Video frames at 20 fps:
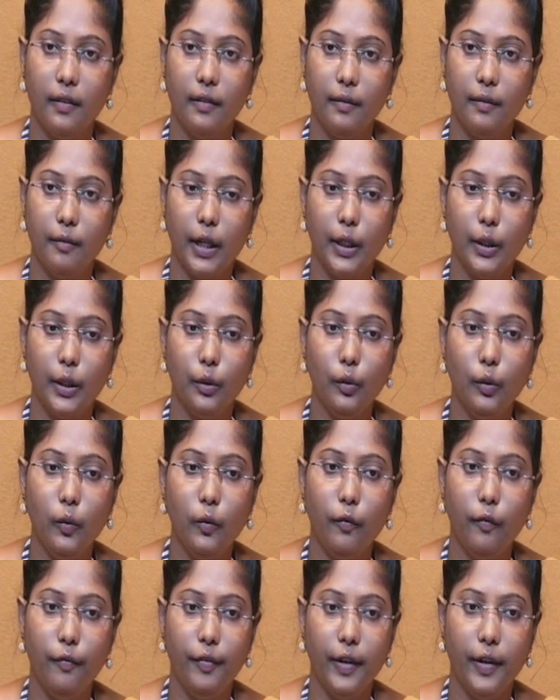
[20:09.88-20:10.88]
1 to
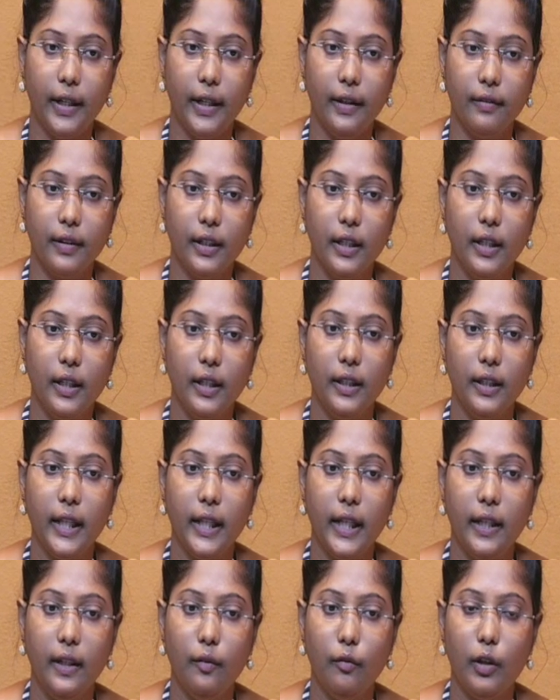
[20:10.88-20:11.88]
5,
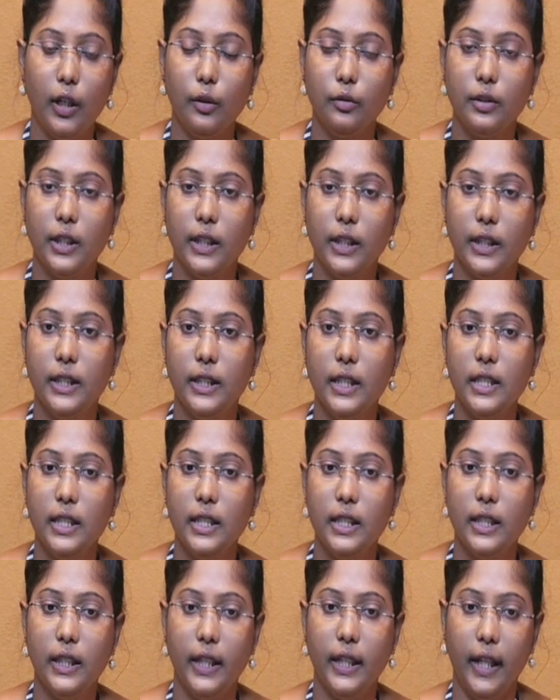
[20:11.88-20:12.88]
then 1 to 6
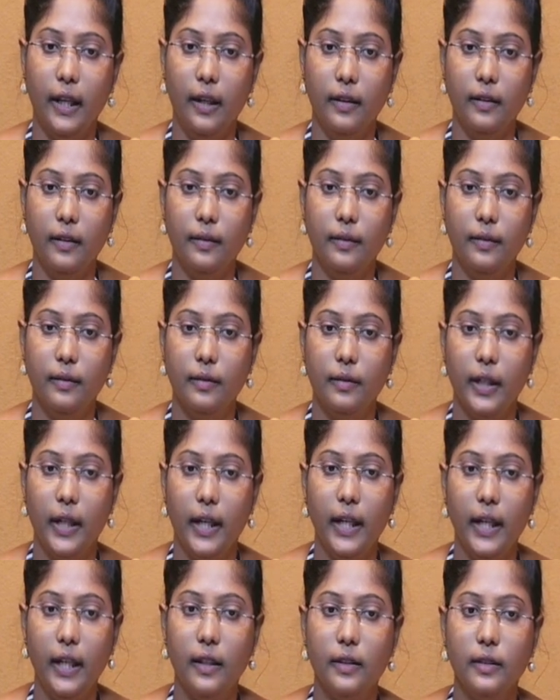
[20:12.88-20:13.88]
is 10,
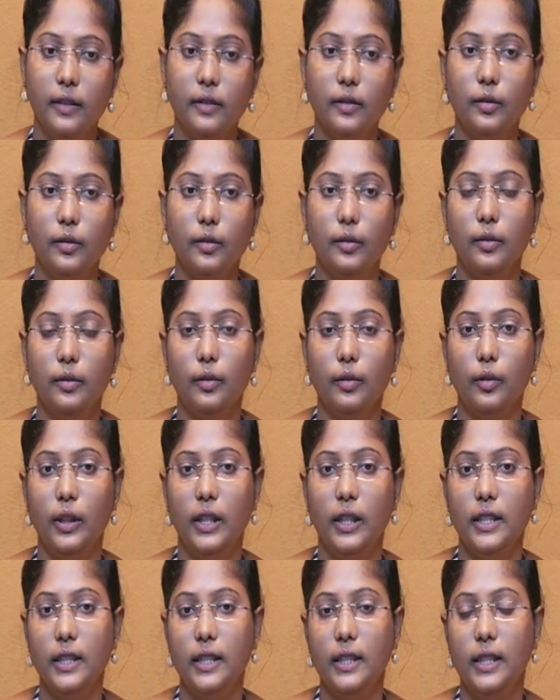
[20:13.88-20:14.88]
right. So
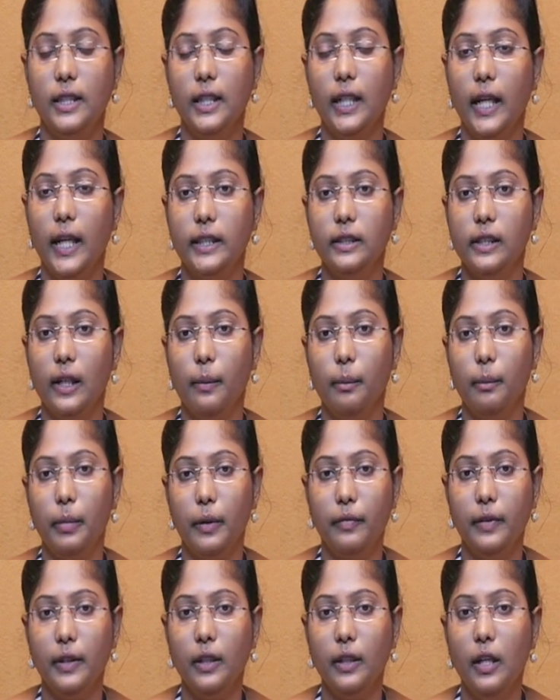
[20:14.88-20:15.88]
this is the example
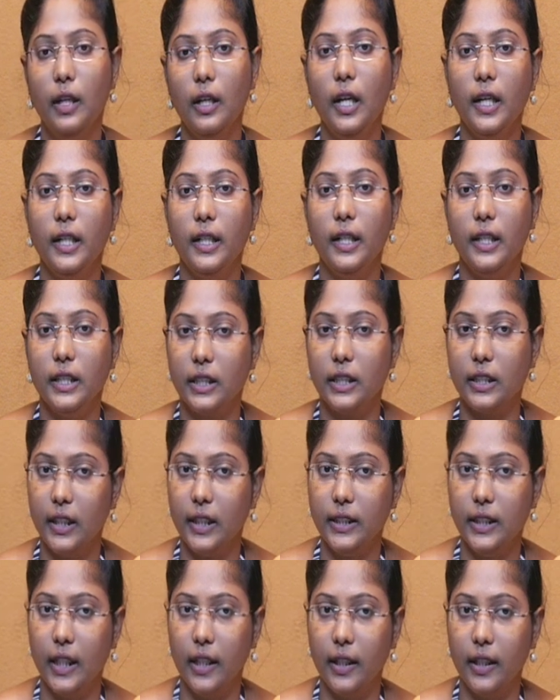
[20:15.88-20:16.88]
for disk-cross
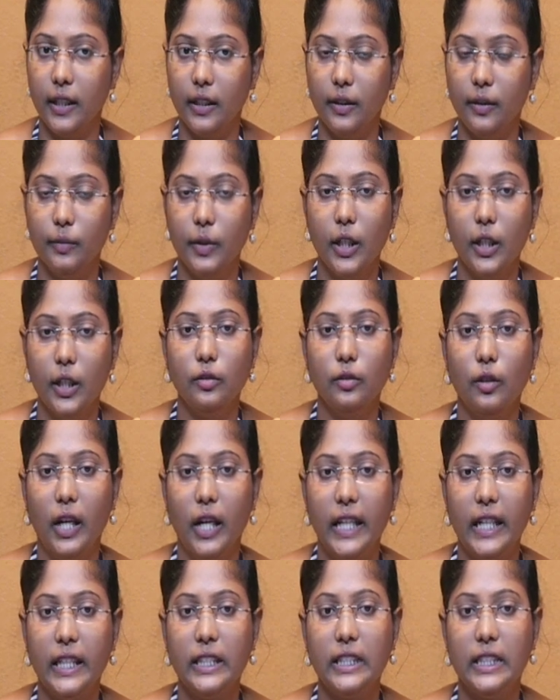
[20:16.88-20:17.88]
algorithm. So
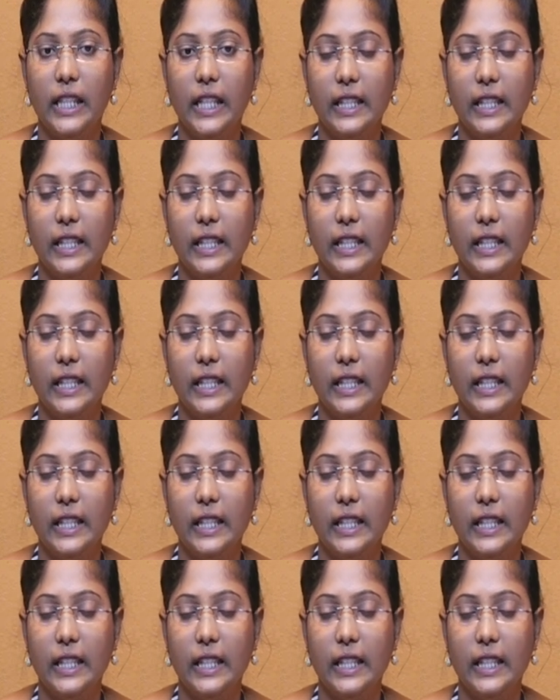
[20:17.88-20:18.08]
let us